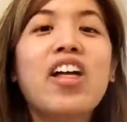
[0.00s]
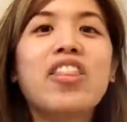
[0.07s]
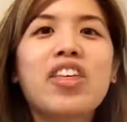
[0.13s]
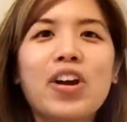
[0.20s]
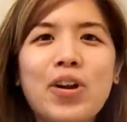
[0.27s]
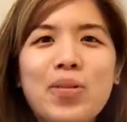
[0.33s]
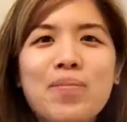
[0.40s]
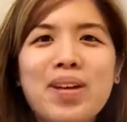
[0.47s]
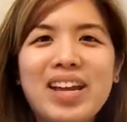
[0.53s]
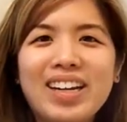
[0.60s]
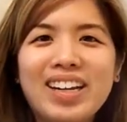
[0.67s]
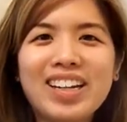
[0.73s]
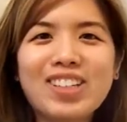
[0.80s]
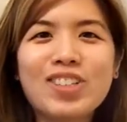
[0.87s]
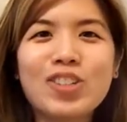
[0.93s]
There are
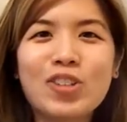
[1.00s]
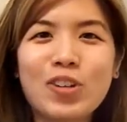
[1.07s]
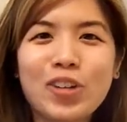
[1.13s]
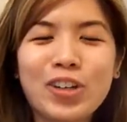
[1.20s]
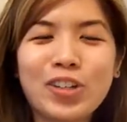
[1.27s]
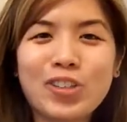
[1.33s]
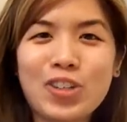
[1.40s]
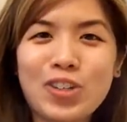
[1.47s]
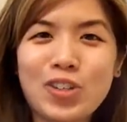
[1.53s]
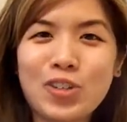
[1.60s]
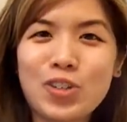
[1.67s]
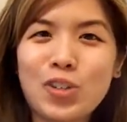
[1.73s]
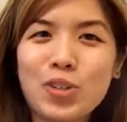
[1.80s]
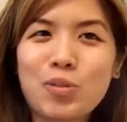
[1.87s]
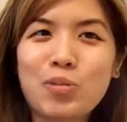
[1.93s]
many tutorials on
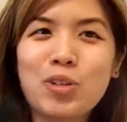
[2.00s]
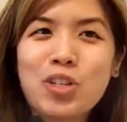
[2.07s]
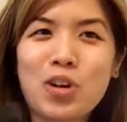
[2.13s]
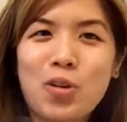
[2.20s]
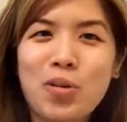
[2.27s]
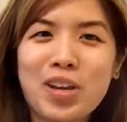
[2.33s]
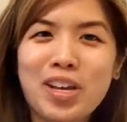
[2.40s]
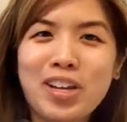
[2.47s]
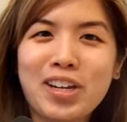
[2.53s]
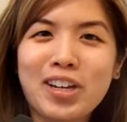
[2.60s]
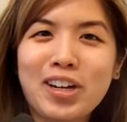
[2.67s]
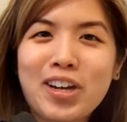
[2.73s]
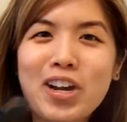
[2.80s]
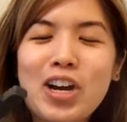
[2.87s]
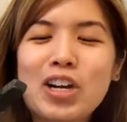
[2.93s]
YouTube
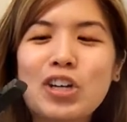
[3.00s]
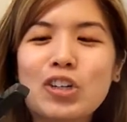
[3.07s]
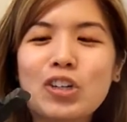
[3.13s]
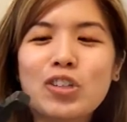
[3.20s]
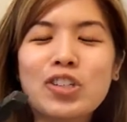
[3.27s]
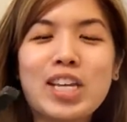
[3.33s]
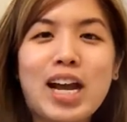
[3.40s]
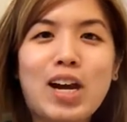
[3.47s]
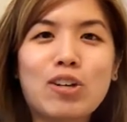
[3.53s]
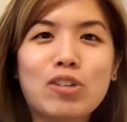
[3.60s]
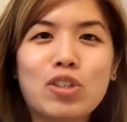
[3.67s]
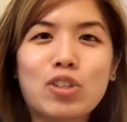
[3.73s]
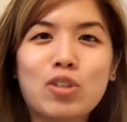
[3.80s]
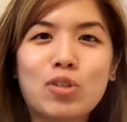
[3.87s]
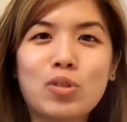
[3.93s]
showing girls how
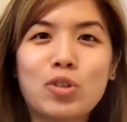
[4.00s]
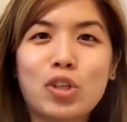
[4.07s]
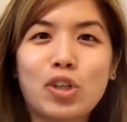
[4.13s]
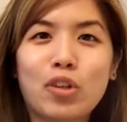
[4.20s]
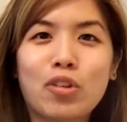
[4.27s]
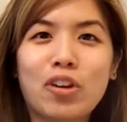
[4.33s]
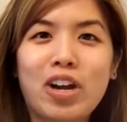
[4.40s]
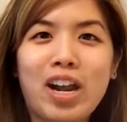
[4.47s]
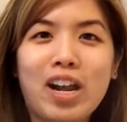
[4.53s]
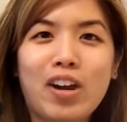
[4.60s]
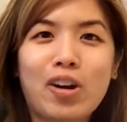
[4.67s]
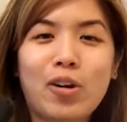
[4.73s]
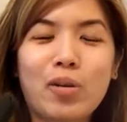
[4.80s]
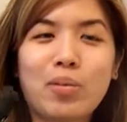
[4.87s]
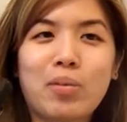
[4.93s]
to curl their
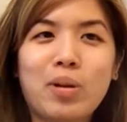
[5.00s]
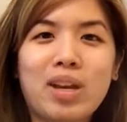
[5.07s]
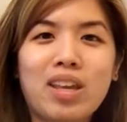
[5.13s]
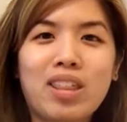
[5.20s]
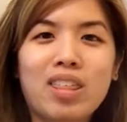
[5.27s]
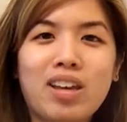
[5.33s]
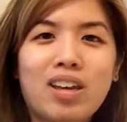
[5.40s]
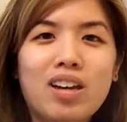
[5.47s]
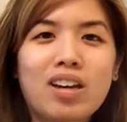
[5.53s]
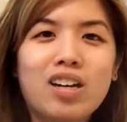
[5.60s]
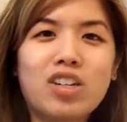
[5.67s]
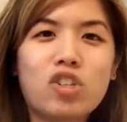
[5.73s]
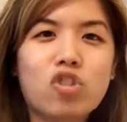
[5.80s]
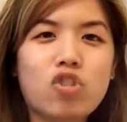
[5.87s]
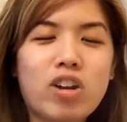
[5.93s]
hair with
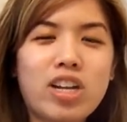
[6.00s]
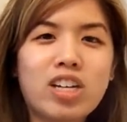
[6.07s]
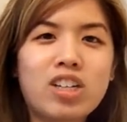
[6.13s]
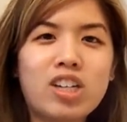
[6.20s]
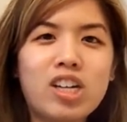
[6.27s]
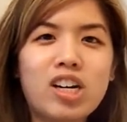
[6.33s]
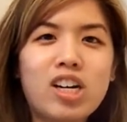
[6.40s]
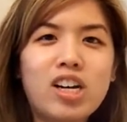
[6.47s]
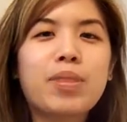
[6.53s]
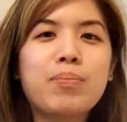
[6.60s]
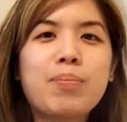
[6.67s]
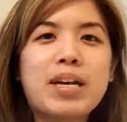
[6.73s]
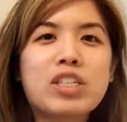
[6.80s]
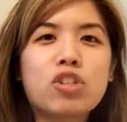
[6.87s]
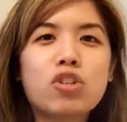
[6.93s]
a straightener. The
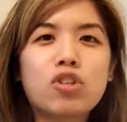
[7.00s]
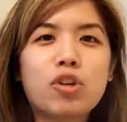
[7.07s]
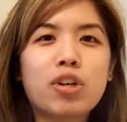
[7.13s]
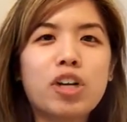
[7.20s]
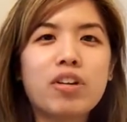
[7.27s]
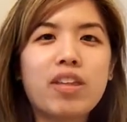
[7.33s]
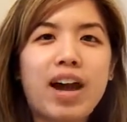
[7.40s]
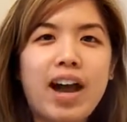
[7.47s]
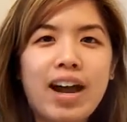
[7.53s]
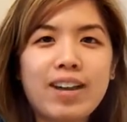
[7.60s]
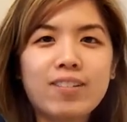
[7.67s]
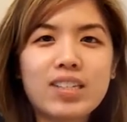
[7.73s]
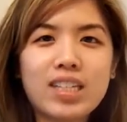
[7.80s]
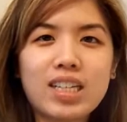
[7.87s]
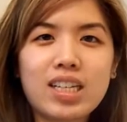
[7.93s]
best tutorial that I've
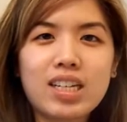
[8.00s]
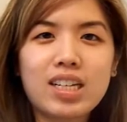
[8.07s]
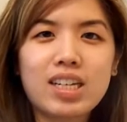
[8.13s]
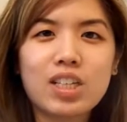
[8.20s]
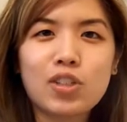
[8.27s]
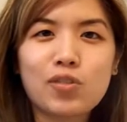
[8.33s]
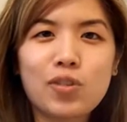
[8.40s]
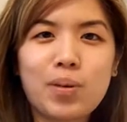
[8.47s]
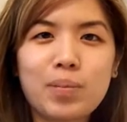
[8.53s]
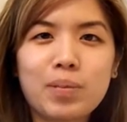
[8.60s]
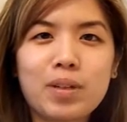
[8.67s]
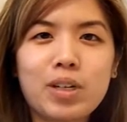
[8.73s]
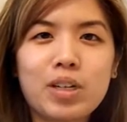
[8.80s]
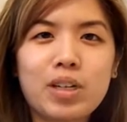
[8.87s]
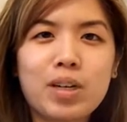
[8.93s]
seen is from
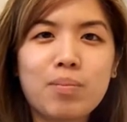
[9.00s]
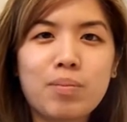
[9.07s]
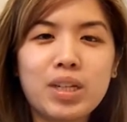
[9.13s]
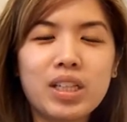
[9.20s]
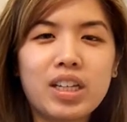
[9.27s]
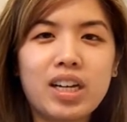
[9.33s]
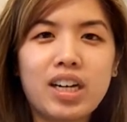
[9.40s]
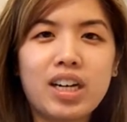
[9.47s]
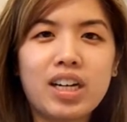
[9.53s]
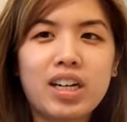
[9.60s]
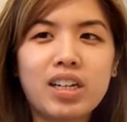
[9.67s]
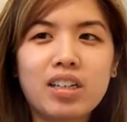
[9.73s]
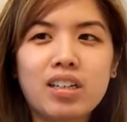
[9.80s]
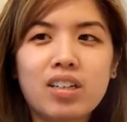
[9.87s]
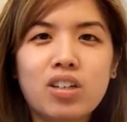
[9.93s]

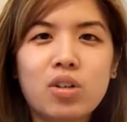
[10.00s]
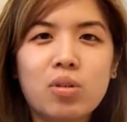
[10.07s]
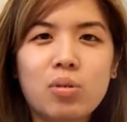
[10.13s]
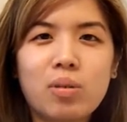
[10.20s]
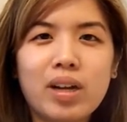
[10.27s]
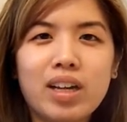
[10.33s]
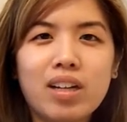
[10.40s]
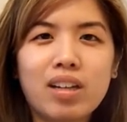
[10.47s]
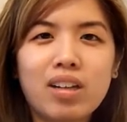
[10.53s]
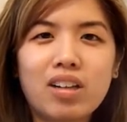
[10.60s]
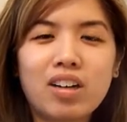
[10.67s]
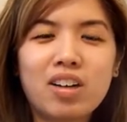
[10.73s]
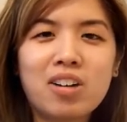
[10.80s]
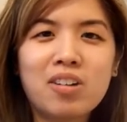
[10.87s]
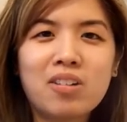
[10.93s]
Camila
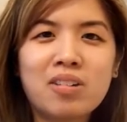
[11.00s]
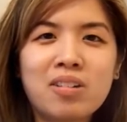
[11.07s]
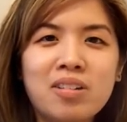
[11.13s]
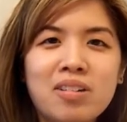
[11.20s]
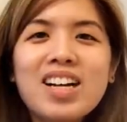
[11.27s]
Coelho.